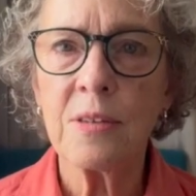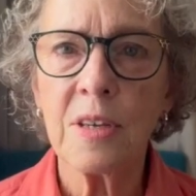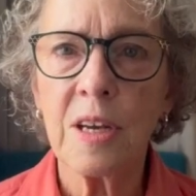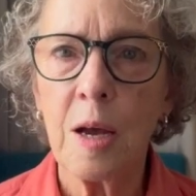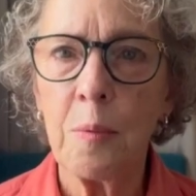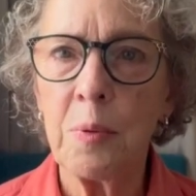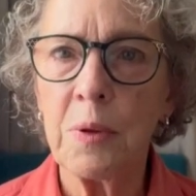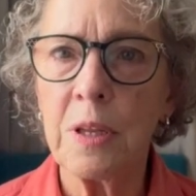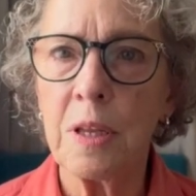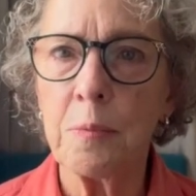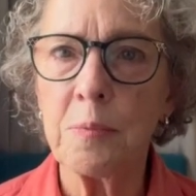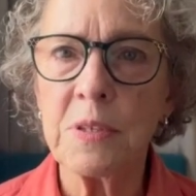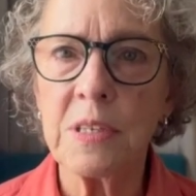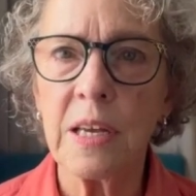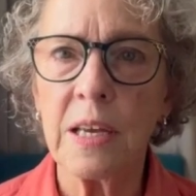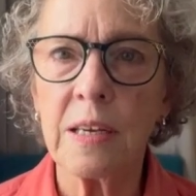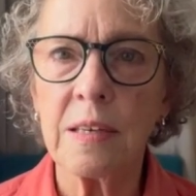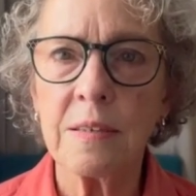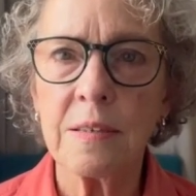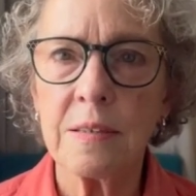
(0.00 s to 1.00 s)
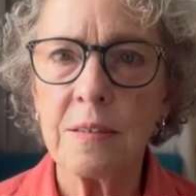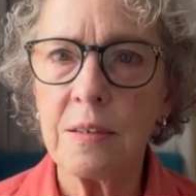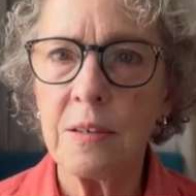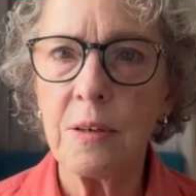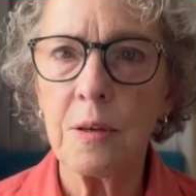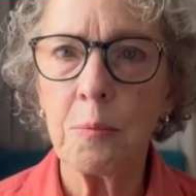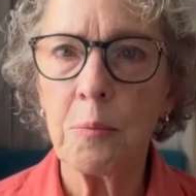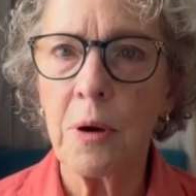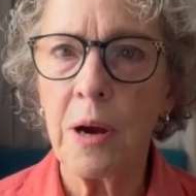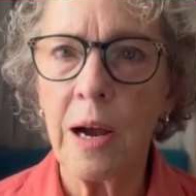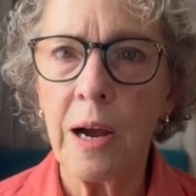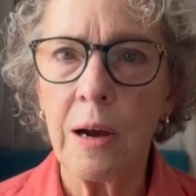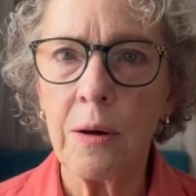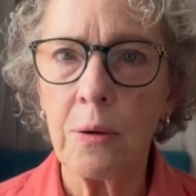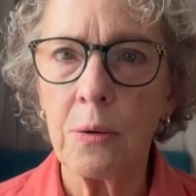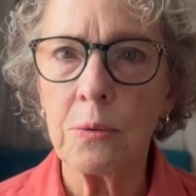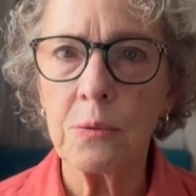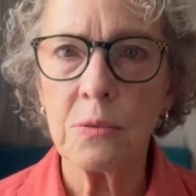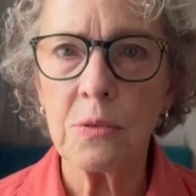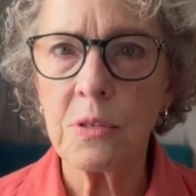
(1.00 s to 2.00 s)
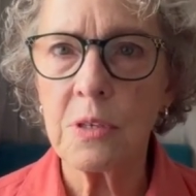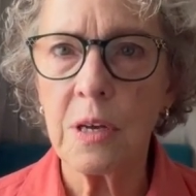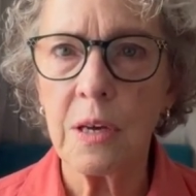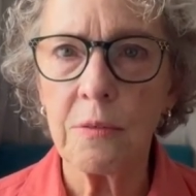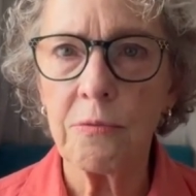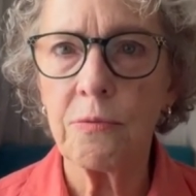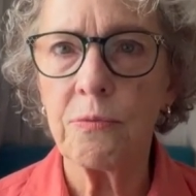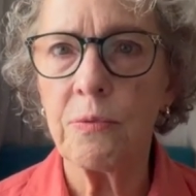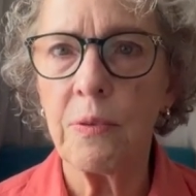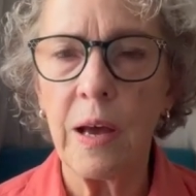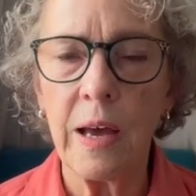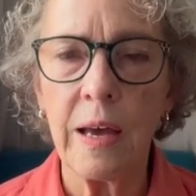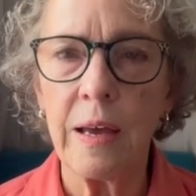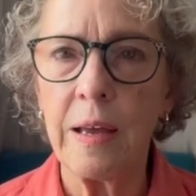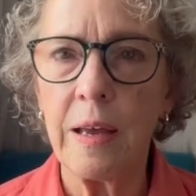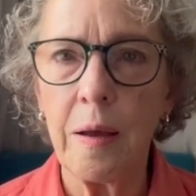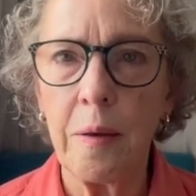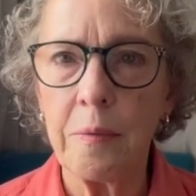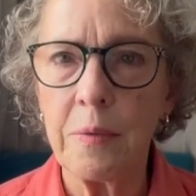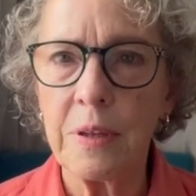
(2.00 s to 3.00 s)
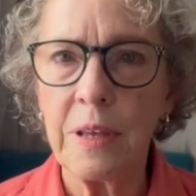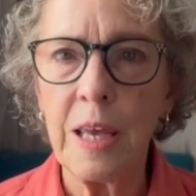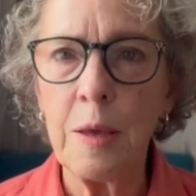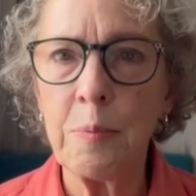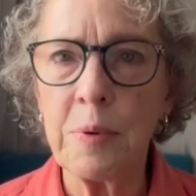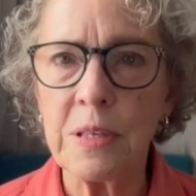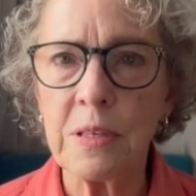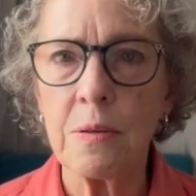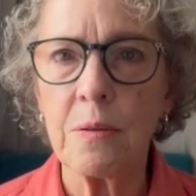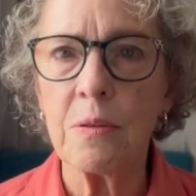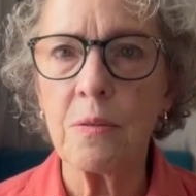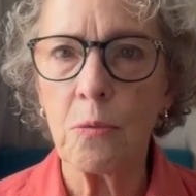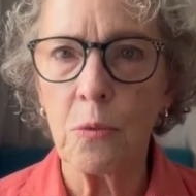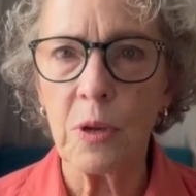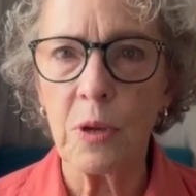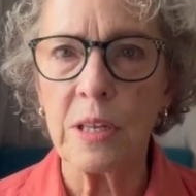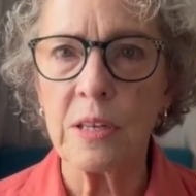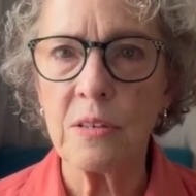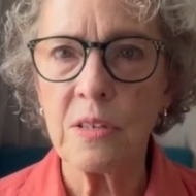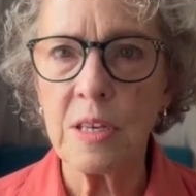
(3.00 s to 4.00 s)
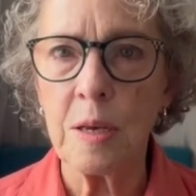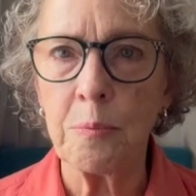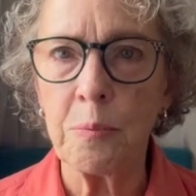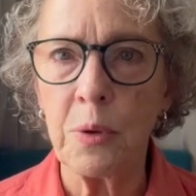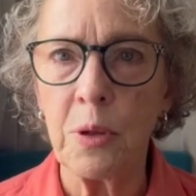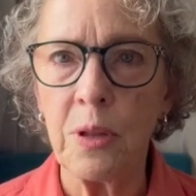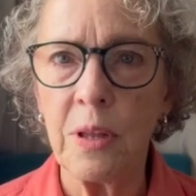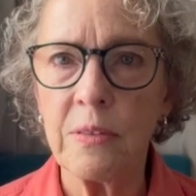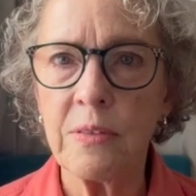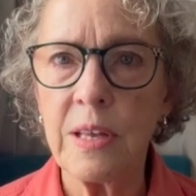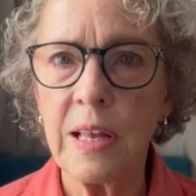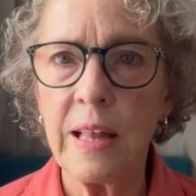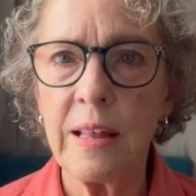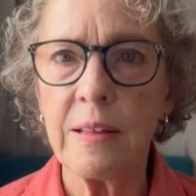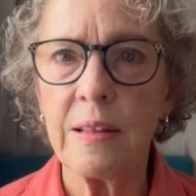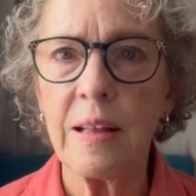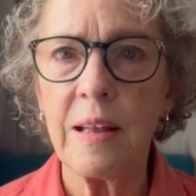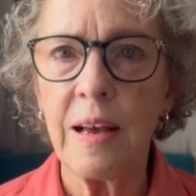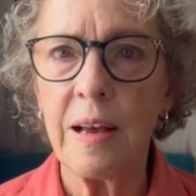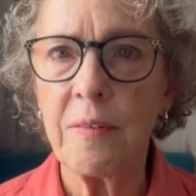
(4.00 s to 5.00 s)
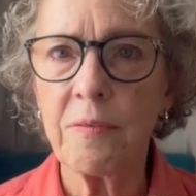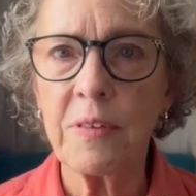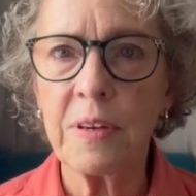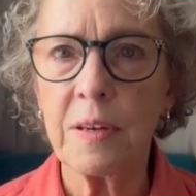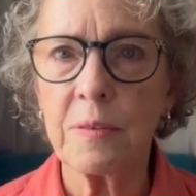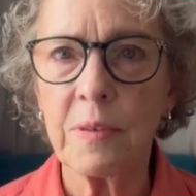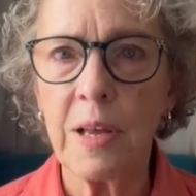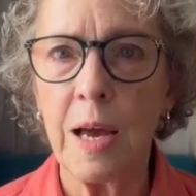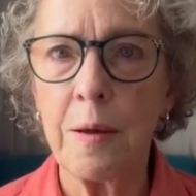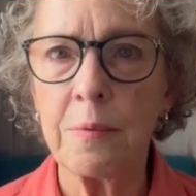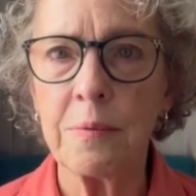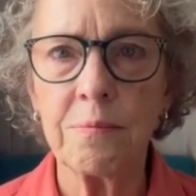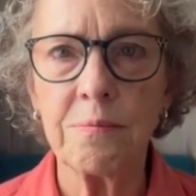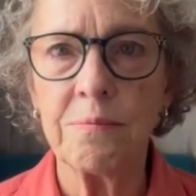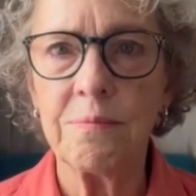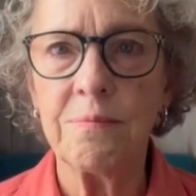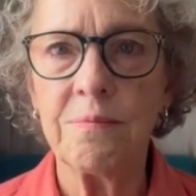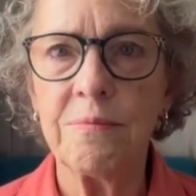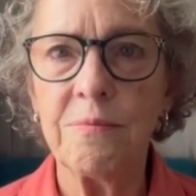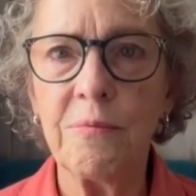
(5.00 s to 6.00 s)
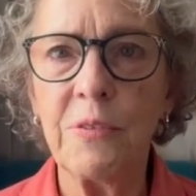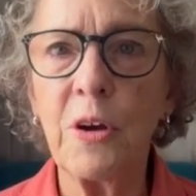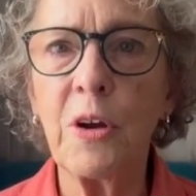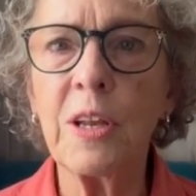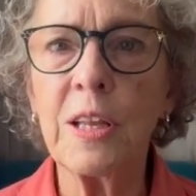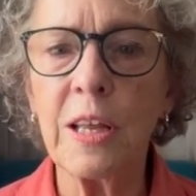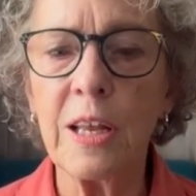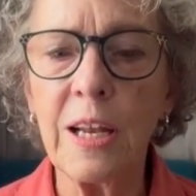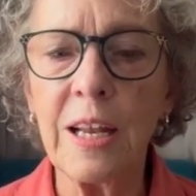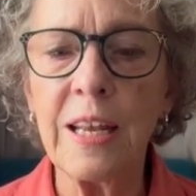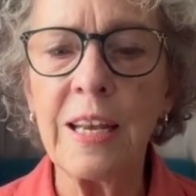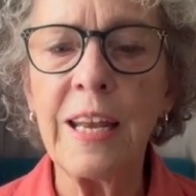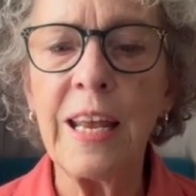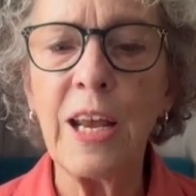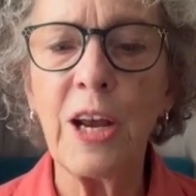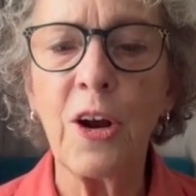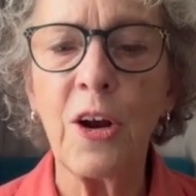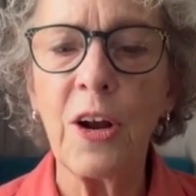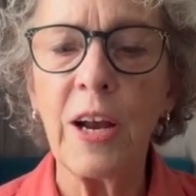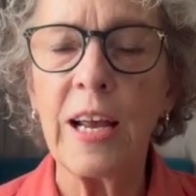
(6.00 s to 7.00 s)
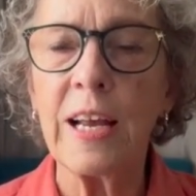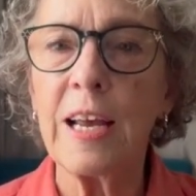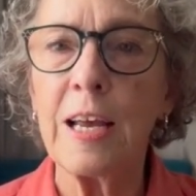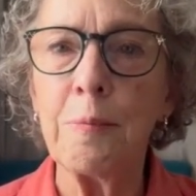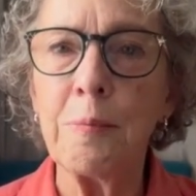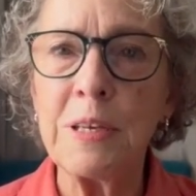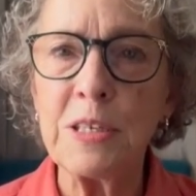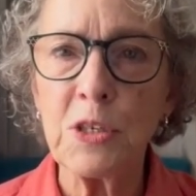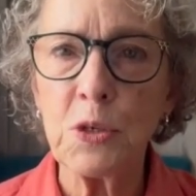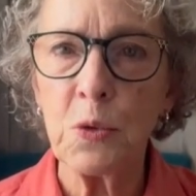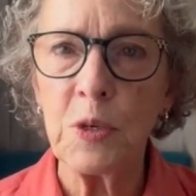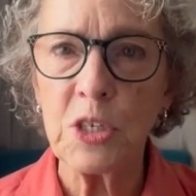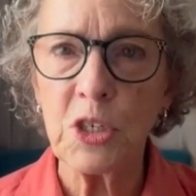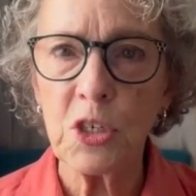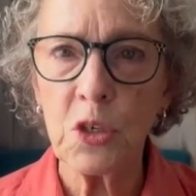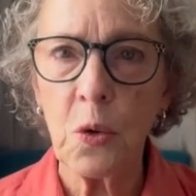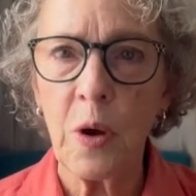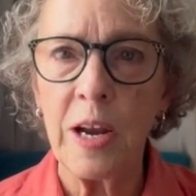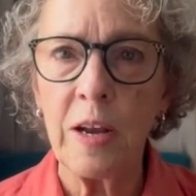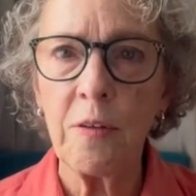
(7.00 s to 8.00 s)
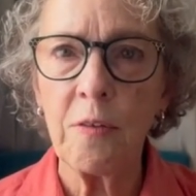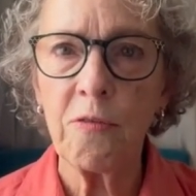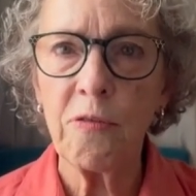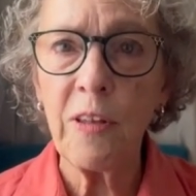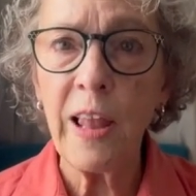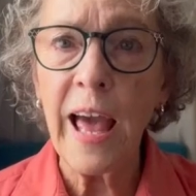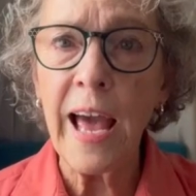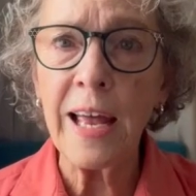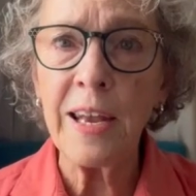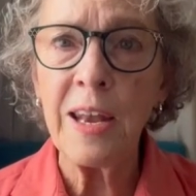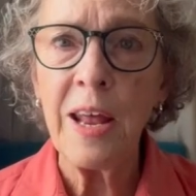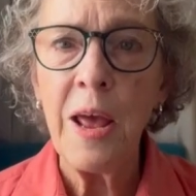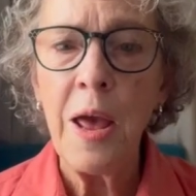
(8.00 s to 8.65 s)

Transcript: a couple lipsticks, your brow stuff. I keep it really simple. I've got very little in here. It can be squished quite flat,